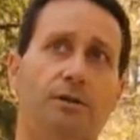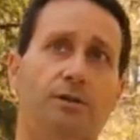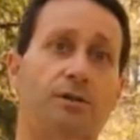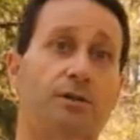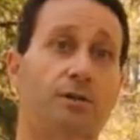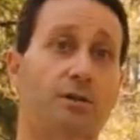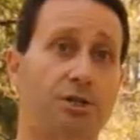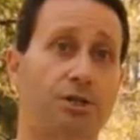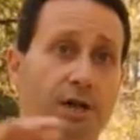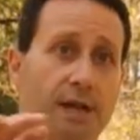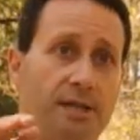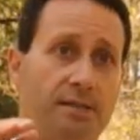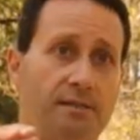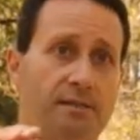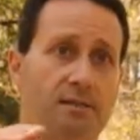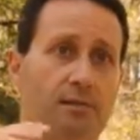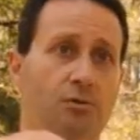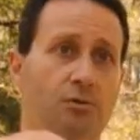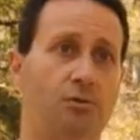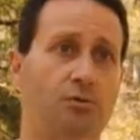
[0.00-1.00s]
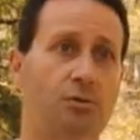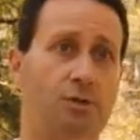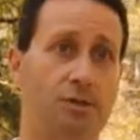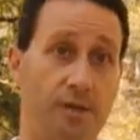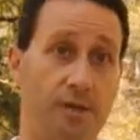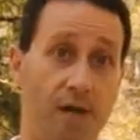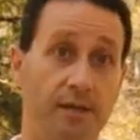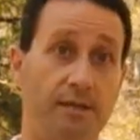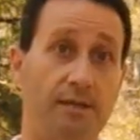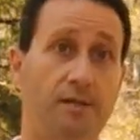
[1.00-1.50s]
suggests to
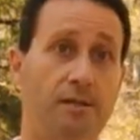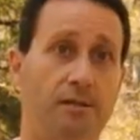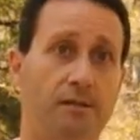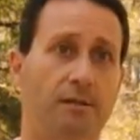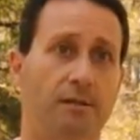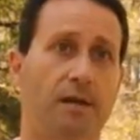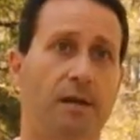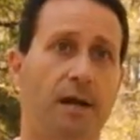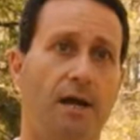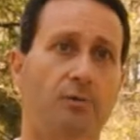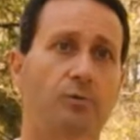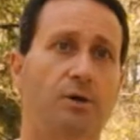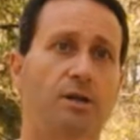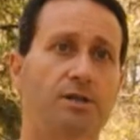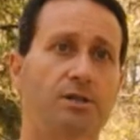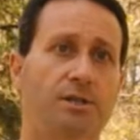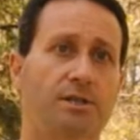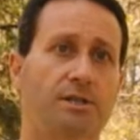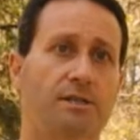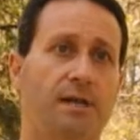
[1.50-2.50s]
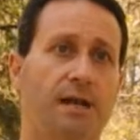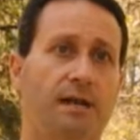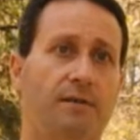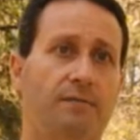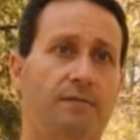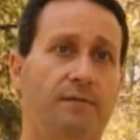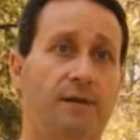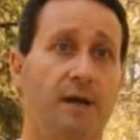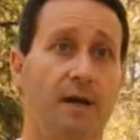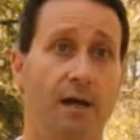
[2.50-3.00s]
study the language
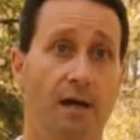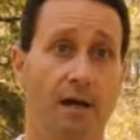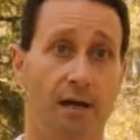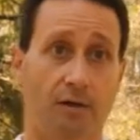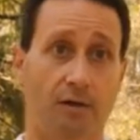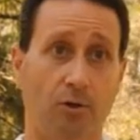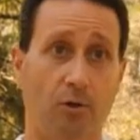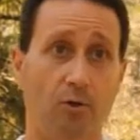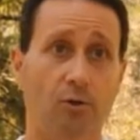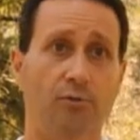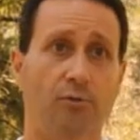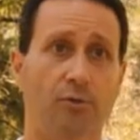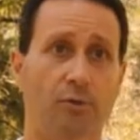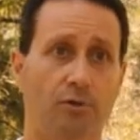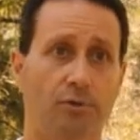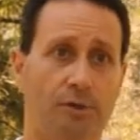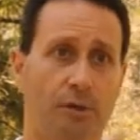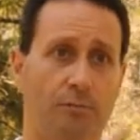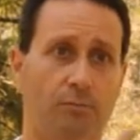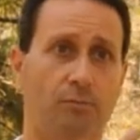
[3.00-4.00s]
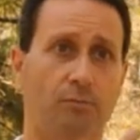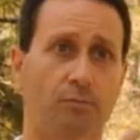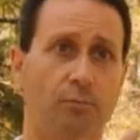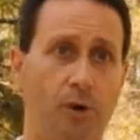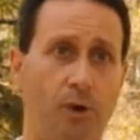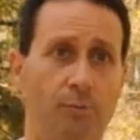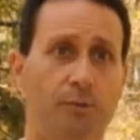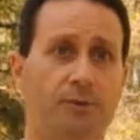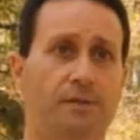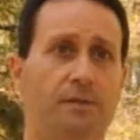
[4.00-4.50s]
itself and look for some
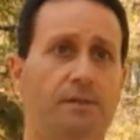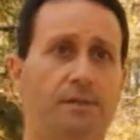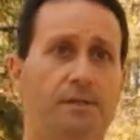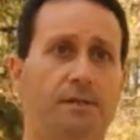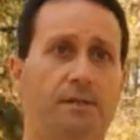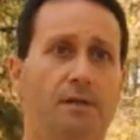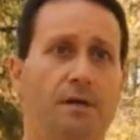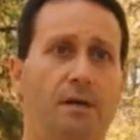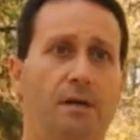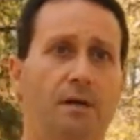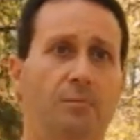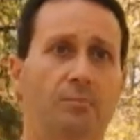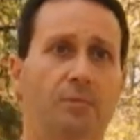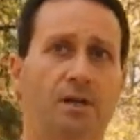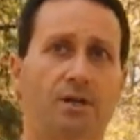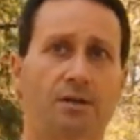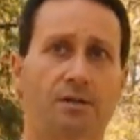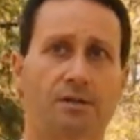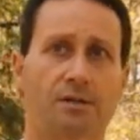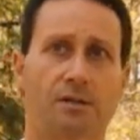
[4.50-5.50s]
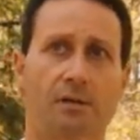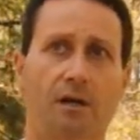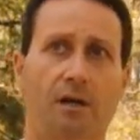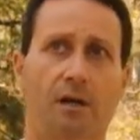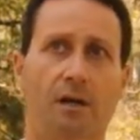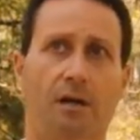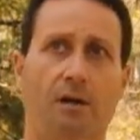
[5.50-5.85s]
properties, because